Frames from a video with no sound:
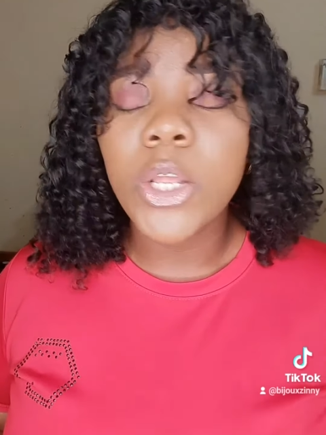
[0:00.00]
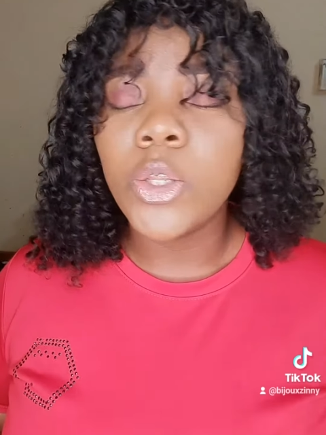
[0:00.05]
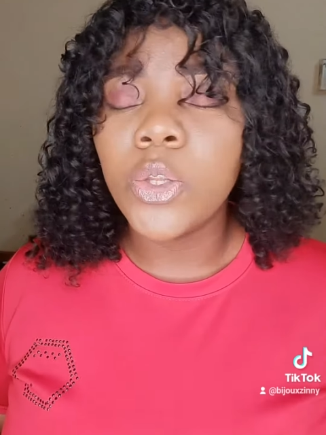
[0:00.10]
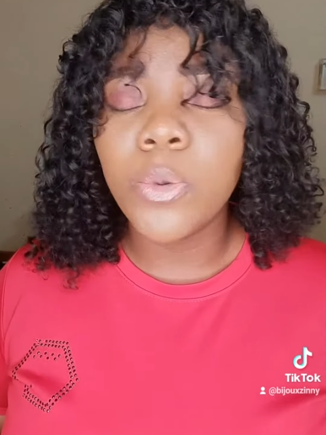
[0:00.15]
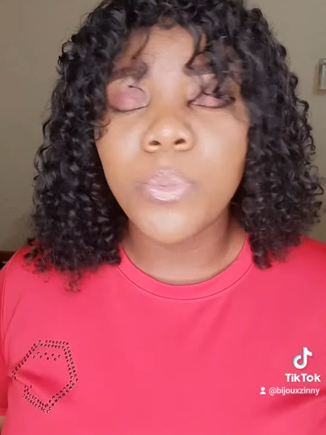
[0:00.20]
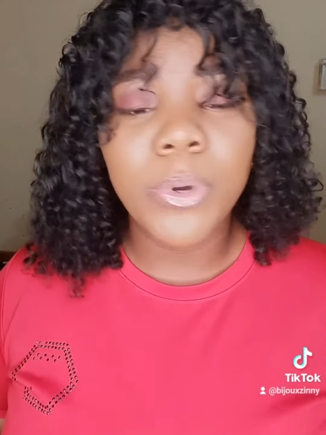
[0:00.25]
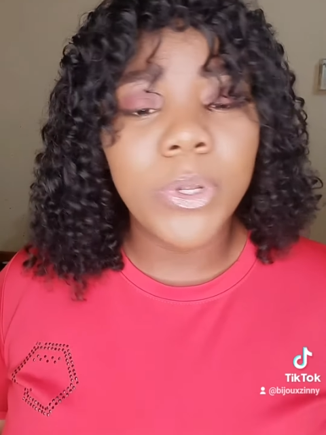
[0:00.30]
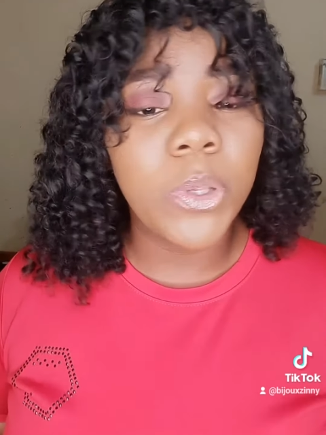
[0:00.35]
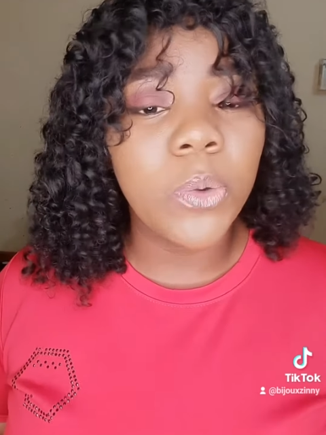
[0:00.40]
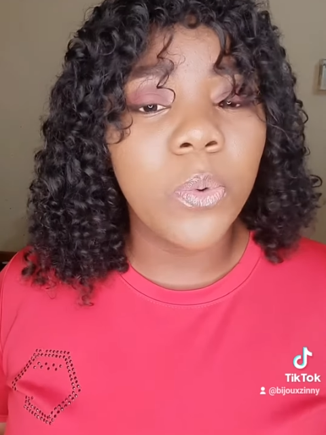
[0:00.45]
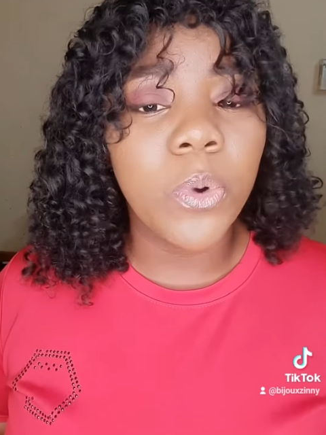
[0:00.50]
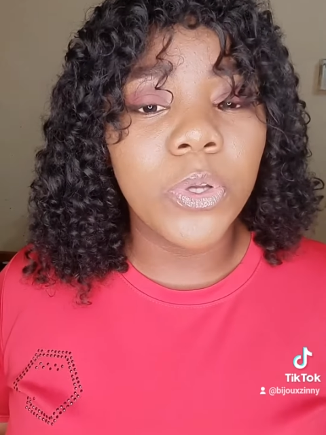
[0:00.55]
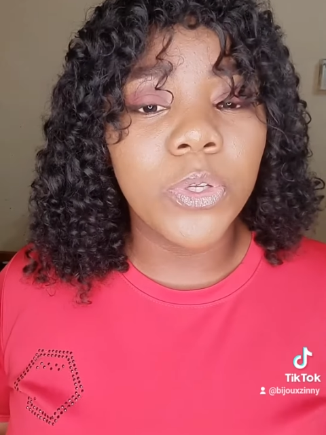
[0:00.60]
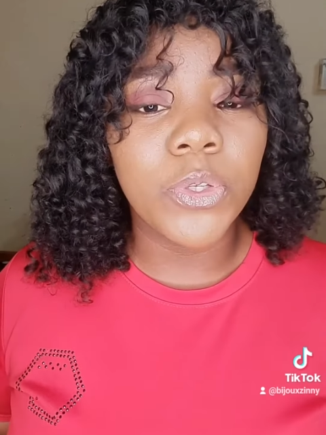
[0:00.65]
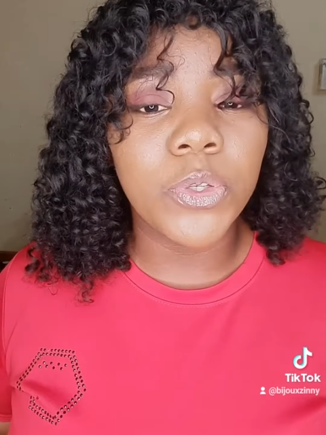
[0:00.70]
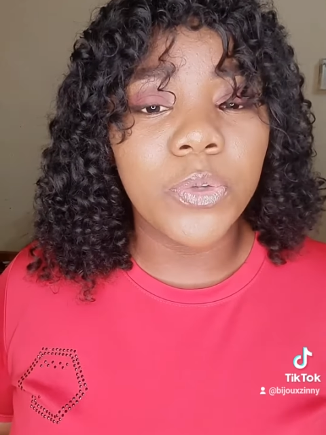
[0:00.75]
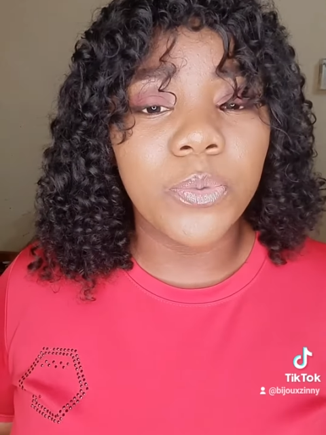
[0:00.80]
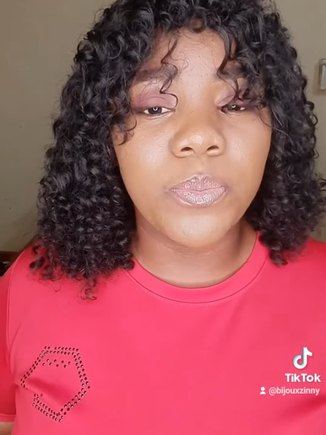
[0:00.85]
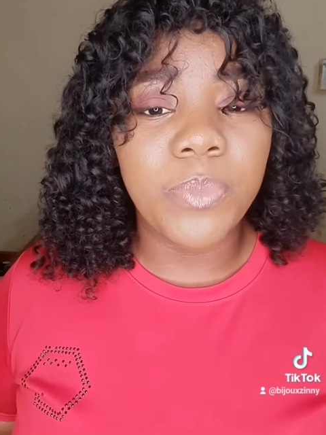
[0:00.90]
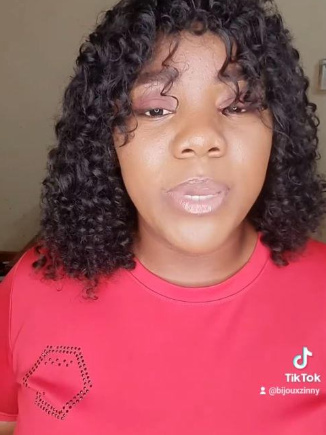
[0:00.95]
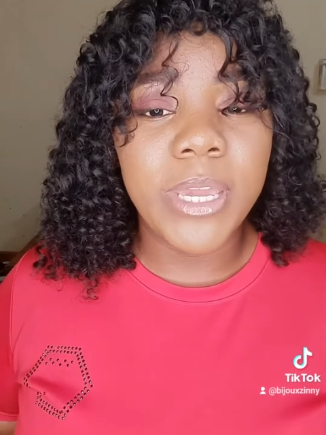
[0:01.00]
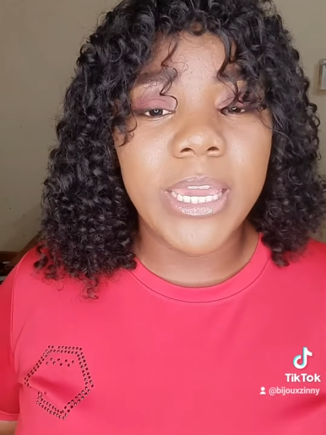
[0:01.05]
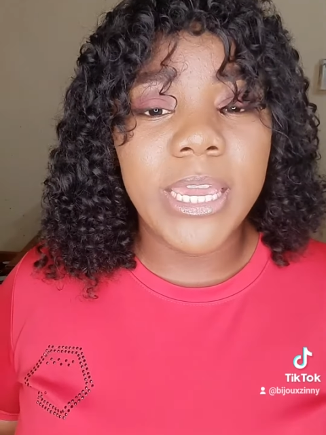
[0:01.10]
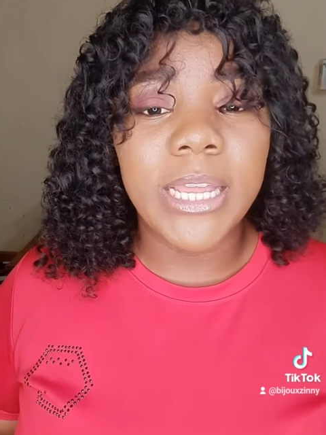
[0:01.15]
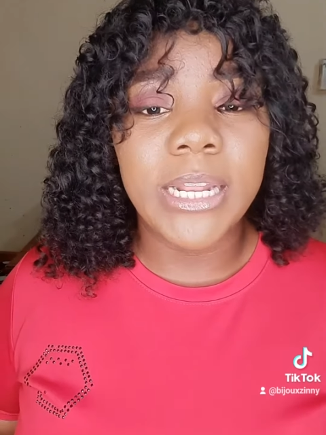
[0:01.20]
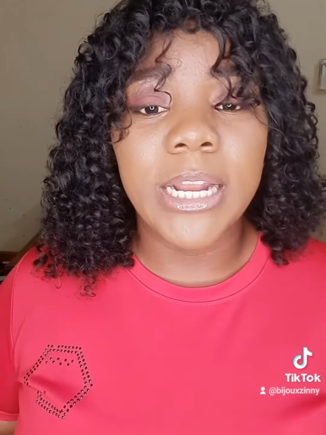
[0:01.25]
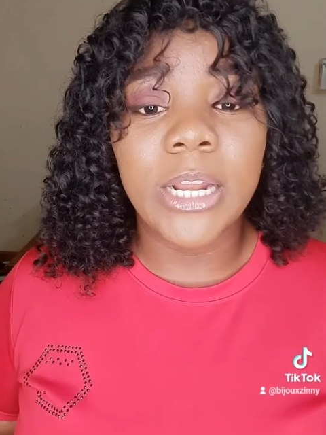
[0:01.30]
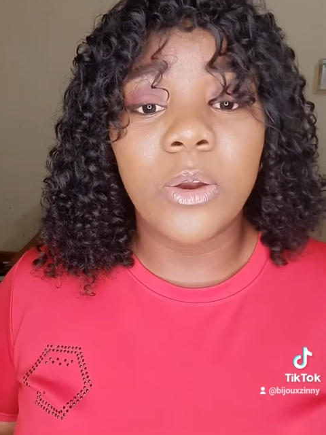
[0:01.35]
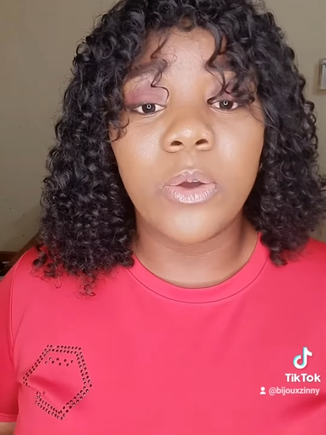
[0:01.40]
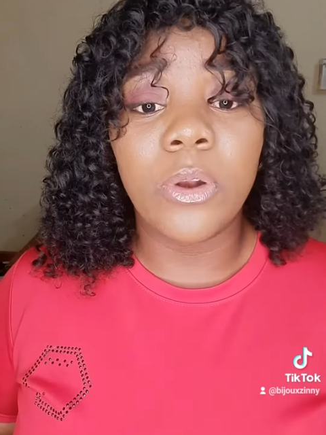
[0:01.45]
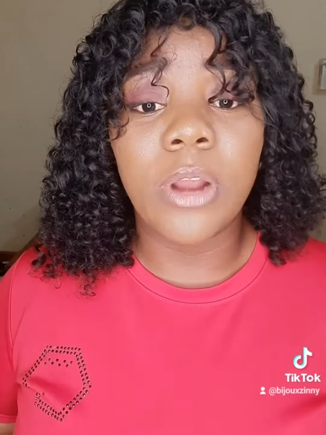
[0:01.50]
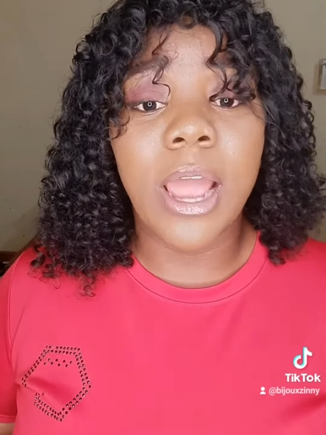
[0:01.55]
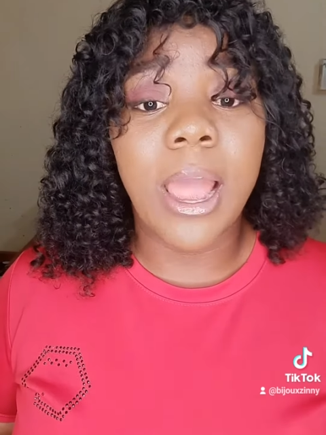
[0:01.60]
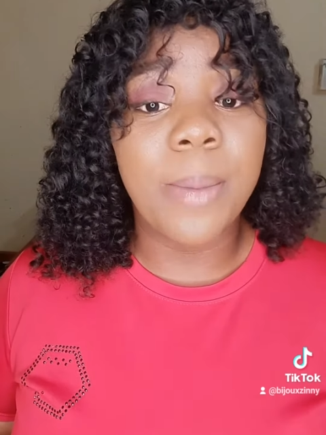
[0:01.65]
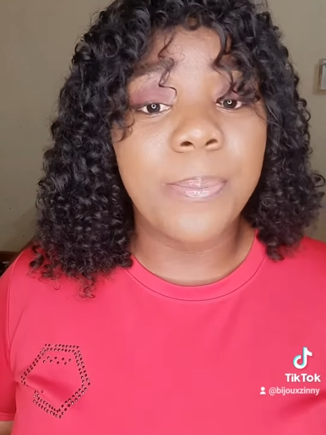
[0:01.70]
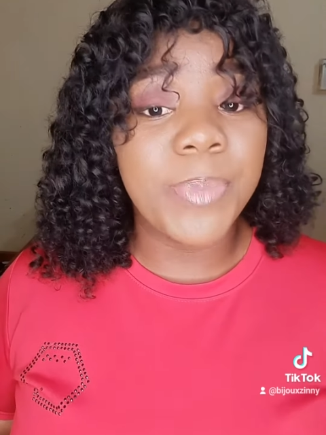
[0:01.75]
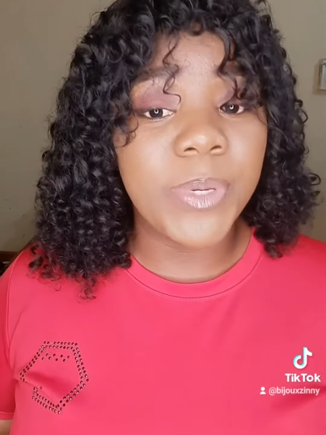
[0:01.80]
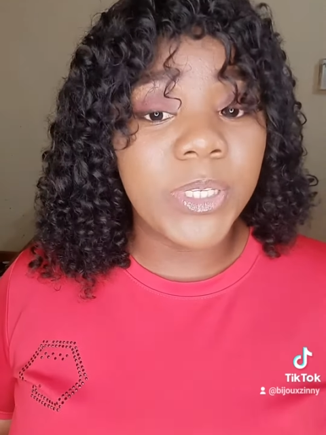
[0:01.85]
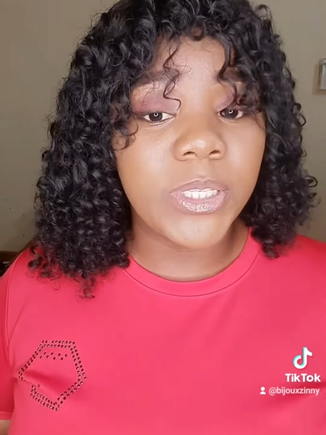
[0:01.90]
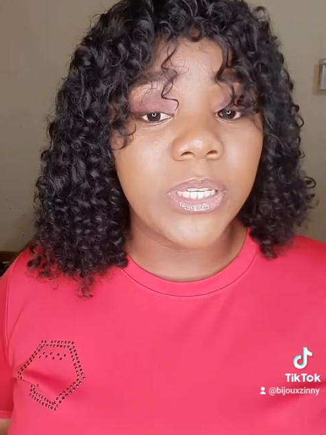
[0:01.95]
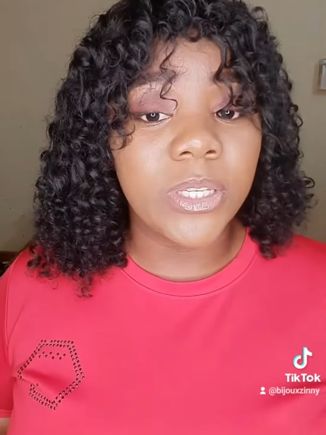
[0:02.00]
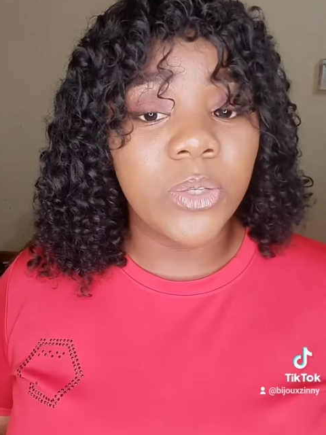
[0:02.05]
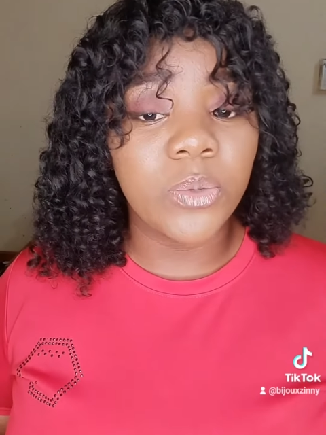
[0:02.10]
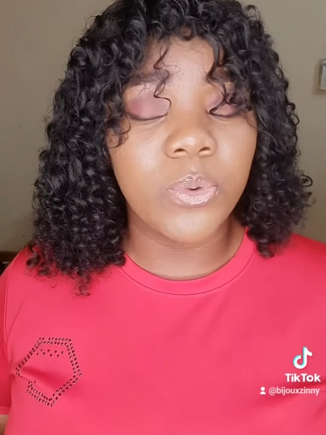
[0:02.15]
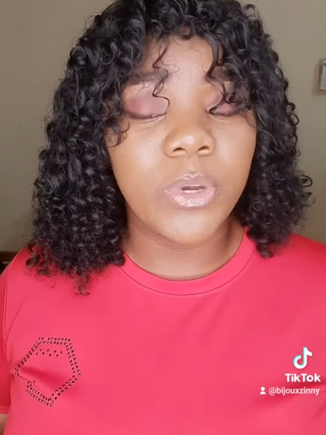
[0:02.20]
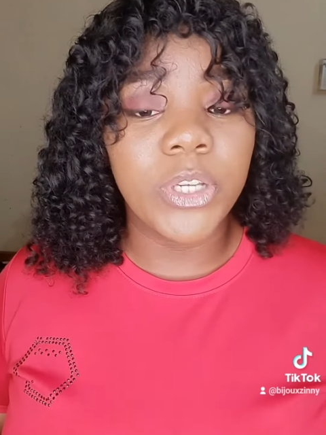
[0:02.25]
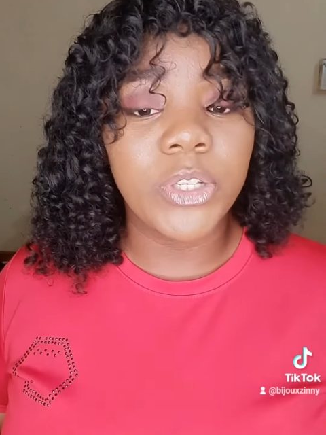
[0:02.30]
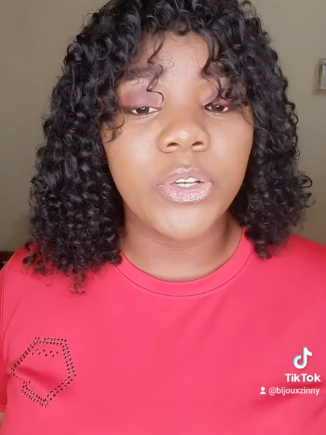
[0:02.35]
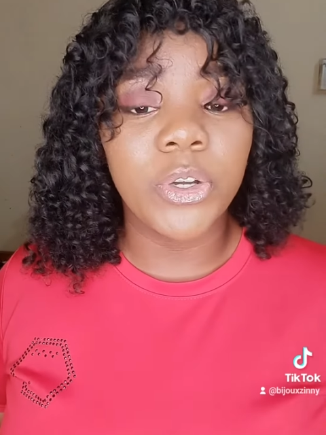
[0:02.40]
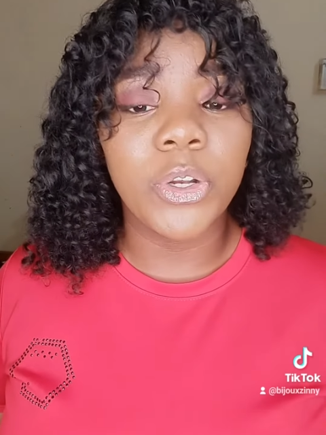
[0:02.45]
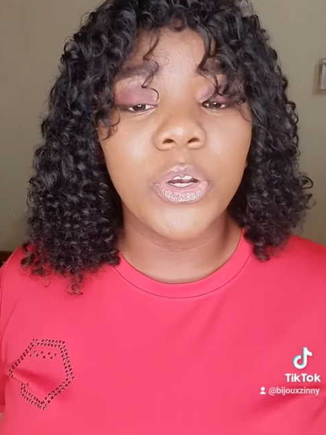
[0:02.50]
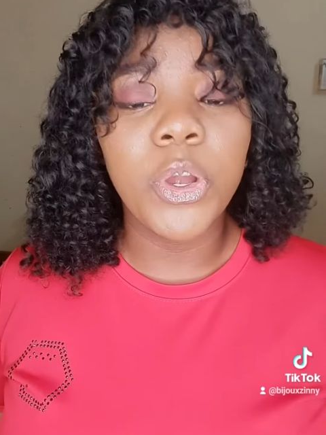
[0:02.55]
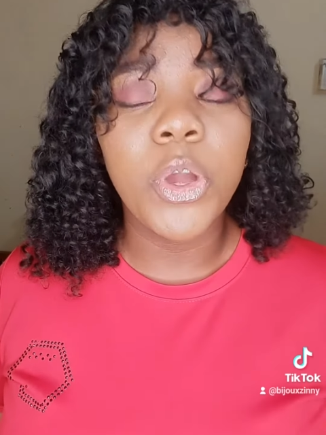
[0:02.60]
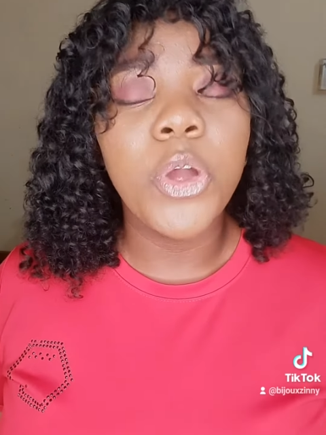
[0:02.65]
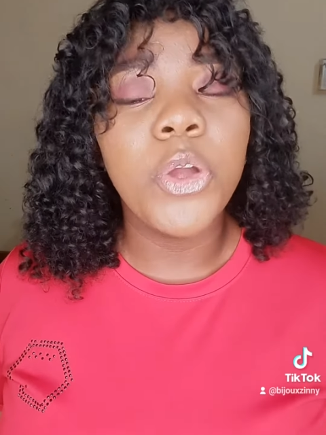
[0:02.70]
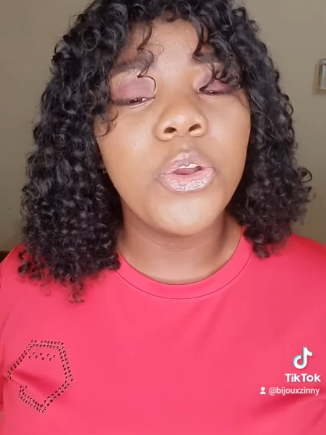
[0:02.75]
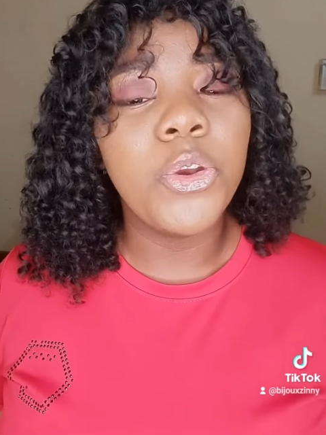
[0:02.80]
Nobody wants to be in an unhappy situation.